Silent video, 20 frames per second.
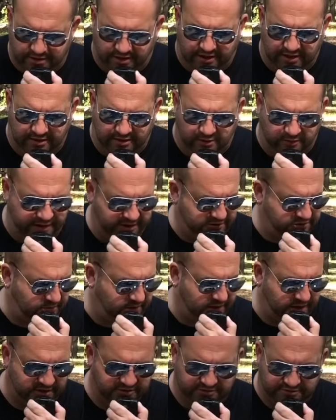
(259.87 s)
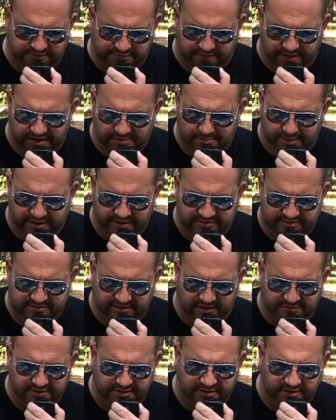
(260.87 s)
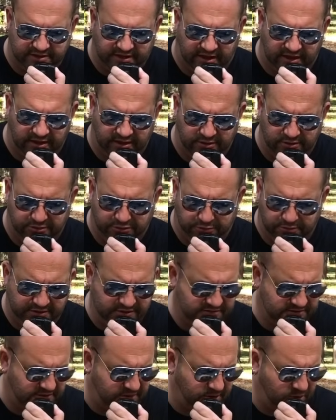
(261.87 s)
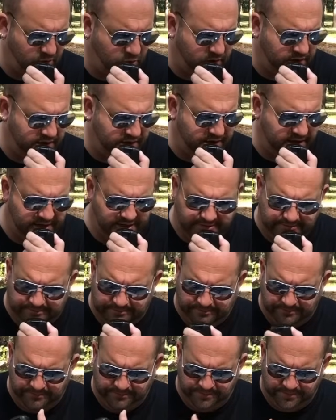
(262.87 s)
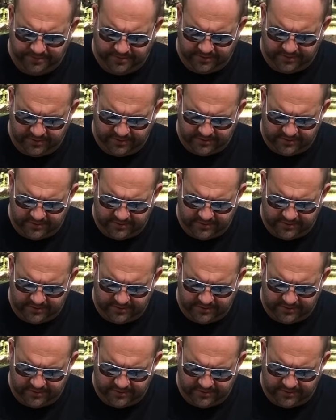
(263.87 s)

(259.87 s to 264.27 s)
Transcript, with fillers: Kilo X-ray got you 5x7 into Kilo 3019. 5E59